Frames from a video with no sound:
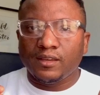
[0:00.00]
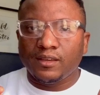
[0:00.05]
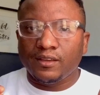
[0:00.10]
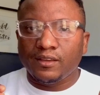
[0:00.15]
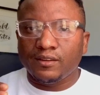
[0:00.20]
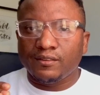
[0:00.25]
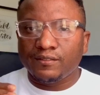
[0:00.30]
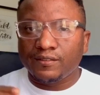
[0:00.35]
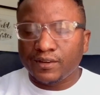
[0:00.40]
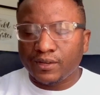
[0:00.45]

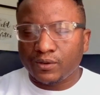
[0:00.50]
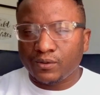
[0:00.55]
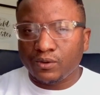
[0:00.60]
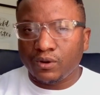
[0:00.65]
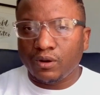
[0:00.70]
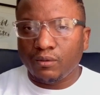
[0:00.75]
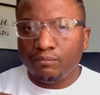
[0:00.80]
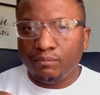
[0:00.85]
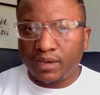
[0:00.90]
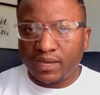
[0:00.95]

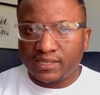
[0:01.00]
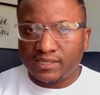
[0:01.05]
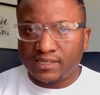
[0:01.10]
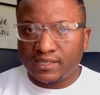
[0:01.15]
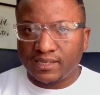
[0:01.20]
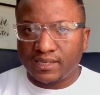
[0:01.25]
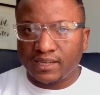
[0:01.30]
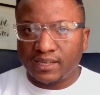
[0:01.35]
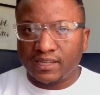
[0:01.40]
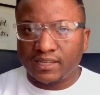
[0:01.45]
Recall,
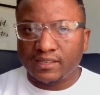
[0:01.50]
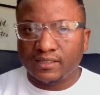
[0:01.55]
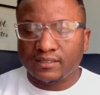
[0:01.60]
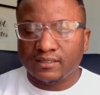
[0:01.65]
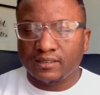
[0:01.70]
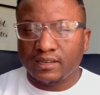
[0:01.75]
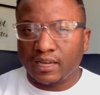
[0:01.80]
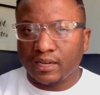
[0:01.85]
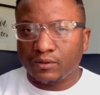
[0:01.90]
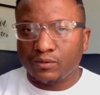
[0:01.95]
basically,
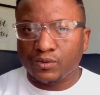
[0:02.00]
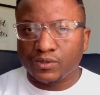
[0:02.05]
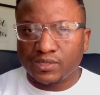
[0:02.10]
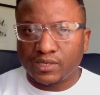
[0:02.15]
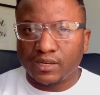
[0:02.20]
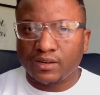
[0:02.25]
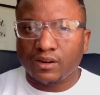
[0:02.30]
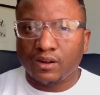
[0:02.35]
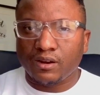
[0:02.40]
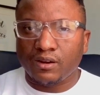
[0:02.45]
like we
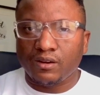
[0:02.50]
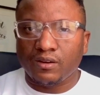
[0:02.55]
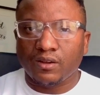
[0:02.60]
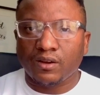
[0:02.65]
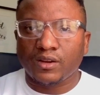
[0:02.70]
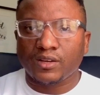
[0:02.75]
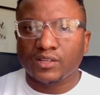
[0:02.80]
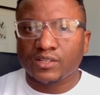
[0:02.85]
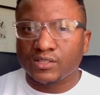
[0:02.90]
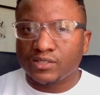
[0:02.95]
said
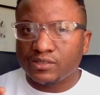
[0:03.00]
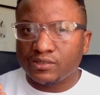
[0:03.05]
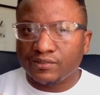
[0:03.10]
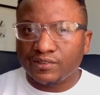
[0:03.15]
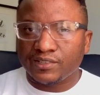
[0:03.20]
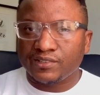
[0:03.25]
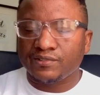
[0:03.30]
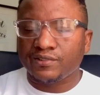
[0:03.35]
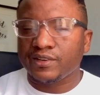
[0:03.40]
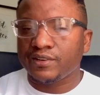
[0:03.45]
earlier, is
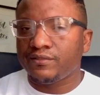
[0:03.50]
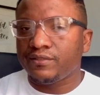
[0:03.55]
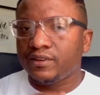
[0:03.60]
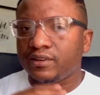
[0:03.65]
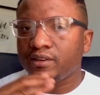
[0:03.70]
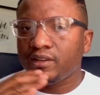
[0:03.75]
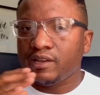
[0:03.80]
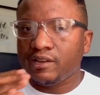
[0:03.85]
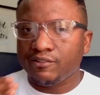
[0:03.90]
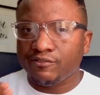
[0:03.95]

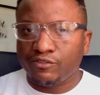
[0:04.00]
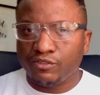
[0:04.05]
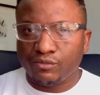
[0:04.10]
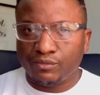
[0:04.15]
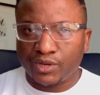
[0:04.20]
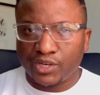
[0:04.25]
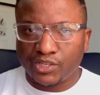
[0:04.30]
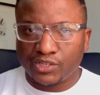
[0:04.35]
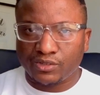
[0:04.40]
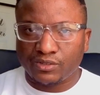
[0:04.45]
retrieving
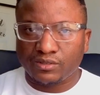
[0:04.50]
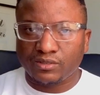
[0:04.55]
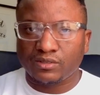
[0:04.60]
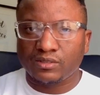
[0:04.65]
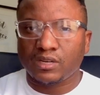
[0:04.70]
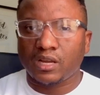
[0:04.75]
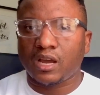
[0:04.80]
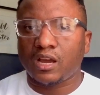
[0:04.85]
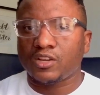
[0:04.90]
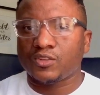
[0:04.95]
information
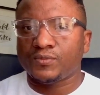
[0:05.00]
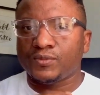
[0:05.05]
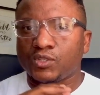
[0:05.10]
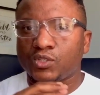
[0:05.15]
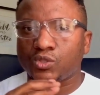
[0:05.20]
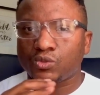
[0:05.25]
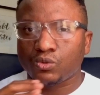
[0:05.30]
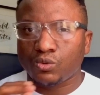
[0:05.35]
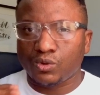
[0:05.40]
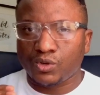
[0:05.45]
that has been
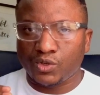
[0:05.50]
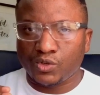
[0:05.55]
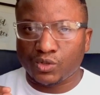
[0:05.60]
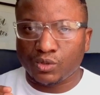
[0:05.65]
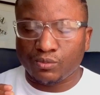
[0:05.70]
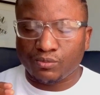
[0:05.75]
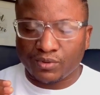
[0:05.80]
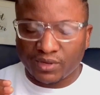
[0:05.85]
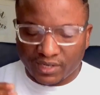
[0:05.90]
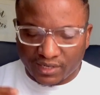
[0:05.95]
stored in
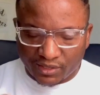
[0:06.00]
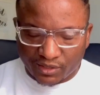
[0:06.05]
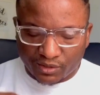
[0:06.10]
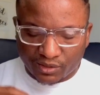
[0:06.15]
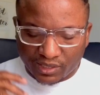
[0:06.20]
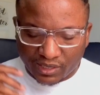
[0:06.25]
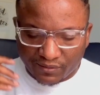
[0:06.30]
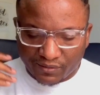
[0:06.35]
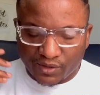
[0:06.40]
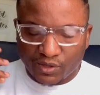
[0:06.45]
your brain. You're
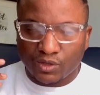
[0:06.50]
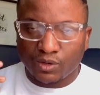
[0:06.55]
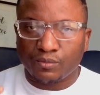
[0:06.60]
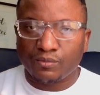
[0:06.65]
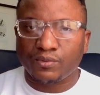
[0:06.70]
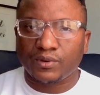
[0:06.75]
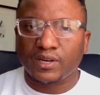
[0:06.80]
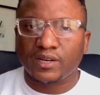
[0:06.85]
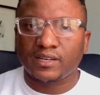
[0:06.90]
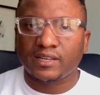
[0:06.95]
giving your
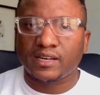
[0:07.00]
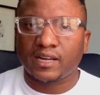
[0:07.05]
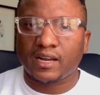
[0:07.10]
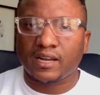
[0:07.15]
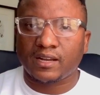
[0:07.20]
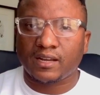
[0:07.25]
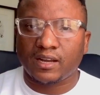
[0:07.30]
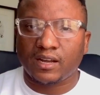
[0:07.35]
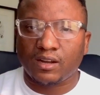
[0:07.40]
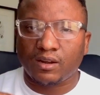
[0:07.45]
brain
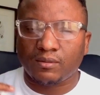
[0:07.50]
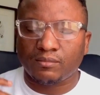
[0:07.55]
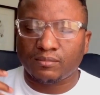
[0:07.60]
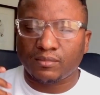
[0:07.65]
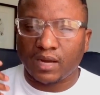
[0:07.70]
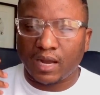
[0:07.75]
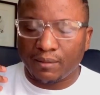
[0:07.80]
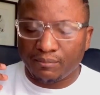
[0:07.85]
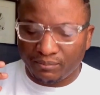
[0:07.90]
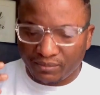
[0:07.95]
that
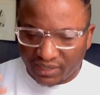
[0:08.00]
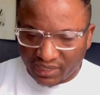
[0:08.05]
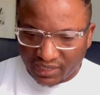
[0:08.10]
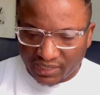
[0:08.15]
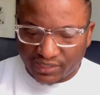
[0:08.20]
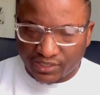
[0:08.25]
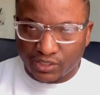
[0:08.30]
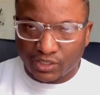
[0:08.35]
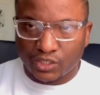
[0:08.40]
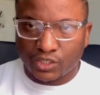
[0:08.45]

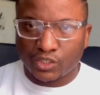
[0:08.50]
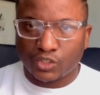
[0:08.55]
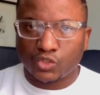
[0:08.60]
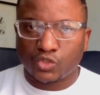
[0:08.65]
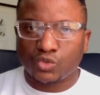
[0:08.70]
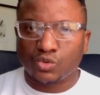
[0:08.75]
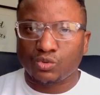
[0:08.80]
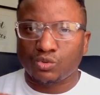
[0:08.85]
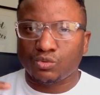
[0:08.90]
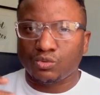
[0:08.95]
ability
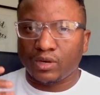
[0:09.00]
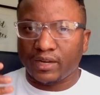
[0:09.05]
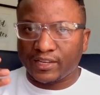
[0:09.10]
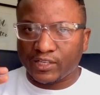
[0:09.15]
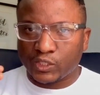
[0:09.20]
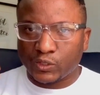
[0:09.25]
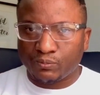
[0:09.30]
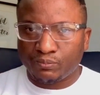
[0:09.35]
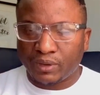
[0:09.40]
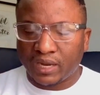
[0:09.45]
to
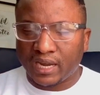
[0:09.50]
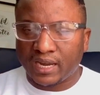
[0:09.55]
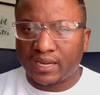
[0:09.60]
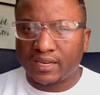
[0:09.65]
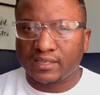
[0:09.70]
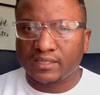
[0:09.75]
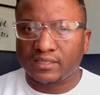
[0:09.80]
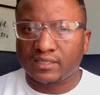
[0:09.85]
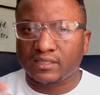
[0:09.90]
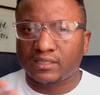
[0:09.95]

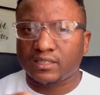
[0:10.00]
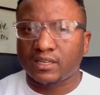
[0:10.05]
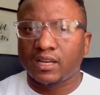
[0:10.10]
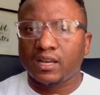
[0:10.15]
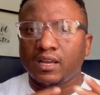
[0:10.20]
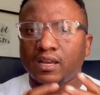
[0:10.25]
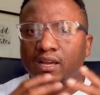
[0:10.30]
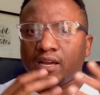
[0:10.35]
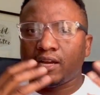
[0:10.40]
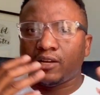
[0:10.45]
expand
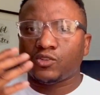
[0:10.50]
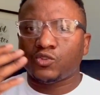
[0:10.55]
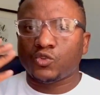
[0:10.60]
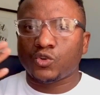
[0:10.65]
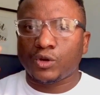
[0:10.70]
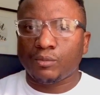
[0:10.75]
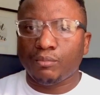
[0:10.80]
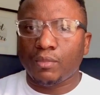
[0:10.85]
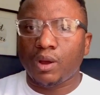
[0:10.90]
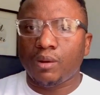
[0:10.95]
and to
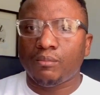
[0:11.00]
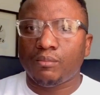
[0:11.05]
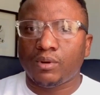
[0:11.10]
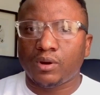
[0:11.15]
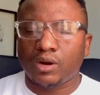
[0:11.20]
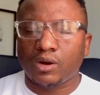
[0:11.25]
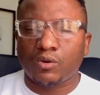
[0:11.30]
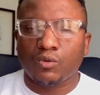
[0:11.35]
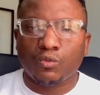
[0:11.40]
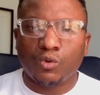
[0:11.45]

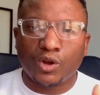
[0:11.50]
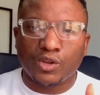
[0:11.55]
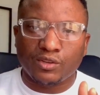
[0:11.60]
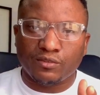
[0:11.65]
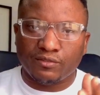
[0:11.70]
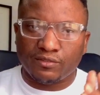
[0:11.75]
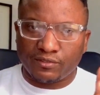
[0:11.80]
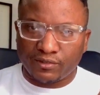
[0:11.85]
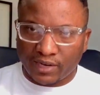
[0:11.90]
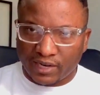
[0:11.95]
remember what
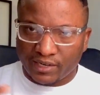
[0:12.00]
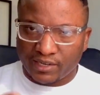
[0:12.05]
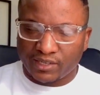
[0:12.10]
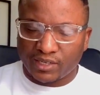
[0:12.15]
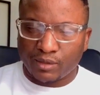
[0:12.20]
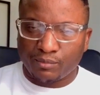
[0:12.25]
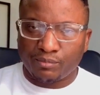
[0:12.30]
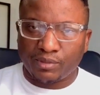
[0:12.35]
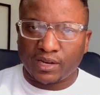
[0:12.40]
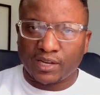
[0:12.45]
you've read in
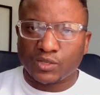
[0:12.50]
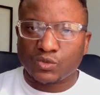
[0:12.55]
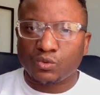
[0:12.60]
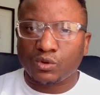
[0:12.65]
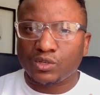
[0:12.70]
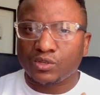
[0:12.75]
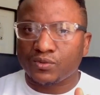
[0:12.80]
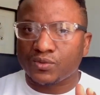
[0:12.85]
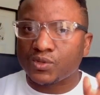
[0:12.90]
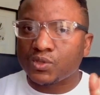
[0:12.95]
the past,
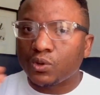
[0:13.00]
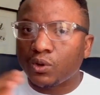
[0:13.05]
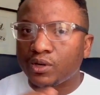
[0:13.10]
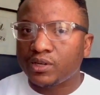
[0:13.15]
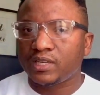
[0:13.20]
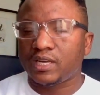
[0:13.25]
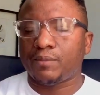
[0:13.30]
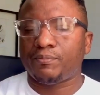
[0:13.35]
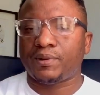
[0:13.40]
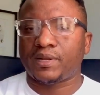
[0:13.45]
what you've stored
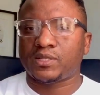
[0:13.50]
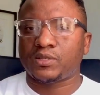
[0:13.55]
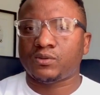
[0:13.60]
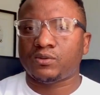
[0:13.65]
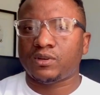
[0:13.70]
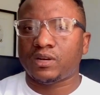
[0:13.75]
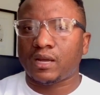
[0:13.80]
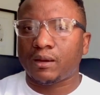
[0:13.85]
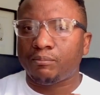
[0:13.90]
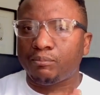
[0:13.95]
in a
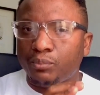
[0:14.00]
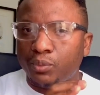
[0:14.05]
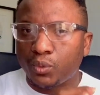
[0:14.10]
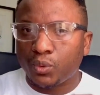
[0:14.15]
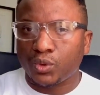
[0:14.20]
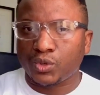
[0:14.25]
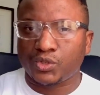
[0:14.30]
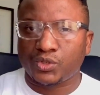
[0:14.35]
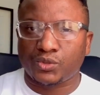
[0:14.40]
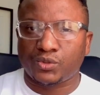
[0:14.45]
particular
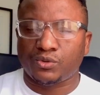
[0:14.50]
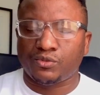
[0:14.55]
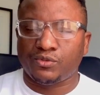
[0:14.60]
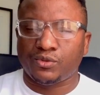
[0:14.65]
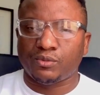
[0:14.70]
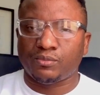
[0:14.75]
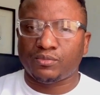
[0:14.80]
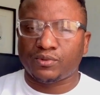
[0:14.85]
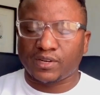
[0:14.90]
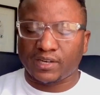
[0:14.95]
portion of
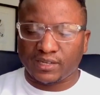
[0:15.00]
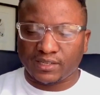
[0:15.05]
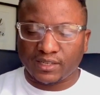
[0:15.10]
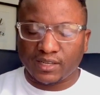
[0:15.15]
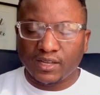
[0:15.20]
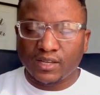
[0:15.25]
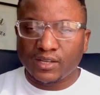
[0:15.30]
your brain.